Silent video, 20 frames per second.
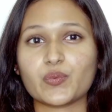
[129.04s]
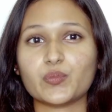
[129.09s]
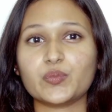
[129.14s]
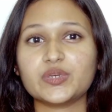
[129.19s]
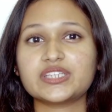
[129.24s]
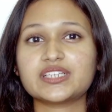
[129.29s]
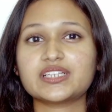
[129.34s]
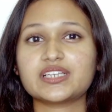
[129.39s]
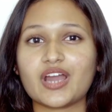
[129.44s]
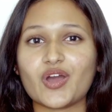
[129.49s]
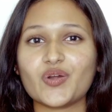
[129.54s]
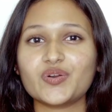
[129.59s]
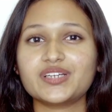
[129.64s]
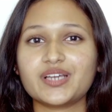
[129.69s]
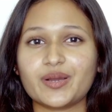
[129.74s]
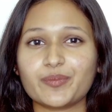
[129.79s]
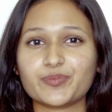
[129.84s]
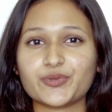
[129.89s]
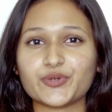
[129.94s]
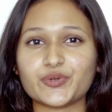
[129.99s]
With
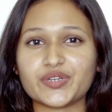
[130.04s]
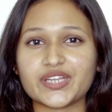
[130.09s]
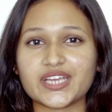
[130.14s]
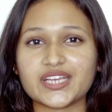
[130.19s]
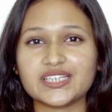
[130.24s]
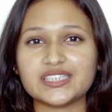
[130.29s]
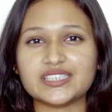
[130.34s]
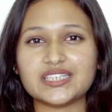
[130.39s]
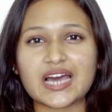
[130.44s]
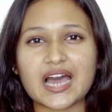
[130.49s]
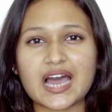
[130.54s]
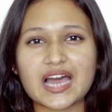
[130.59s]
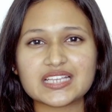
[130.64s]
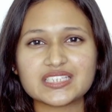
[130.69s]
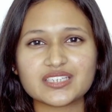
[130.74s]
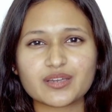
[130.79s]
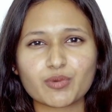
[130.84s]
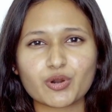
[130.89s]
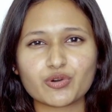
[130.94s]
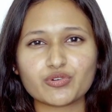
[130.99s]
cloud computing,
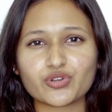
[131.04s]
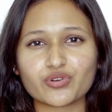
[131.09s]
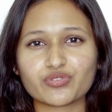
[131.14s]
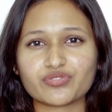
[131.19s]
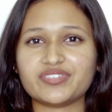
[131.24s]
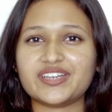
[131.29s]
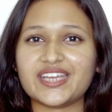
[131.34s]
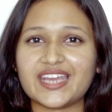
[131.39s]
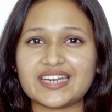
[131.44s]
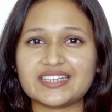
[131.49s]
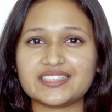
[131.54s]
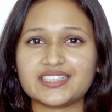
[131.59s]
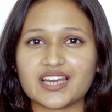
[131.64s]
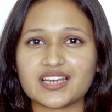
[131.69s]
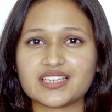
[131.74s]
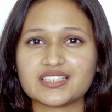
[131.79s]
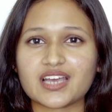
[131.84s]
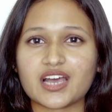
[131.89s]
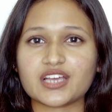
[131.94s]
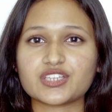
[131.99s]
large amount of
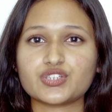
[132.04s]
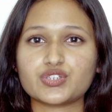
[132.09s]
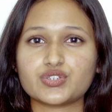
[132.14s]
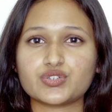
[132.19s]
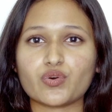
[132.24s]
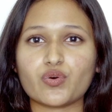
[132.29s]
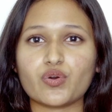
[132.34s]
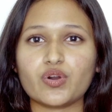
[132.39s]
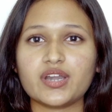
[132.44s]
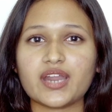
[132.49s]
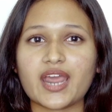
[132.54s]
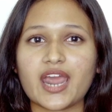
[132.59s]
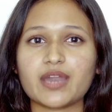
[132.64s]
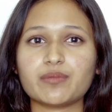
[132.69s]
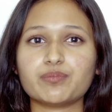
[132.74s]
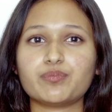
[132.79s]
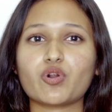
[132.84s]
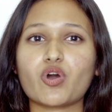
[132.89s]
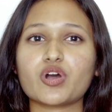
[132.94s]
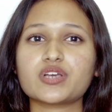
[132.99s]
data are stored
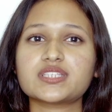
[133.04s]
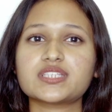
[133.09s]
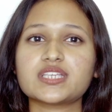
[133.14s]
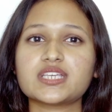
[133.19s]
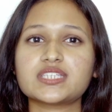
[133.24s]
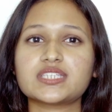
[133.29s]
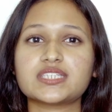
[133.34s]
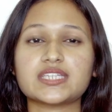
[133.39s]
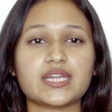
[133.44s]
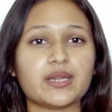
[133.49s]
and processed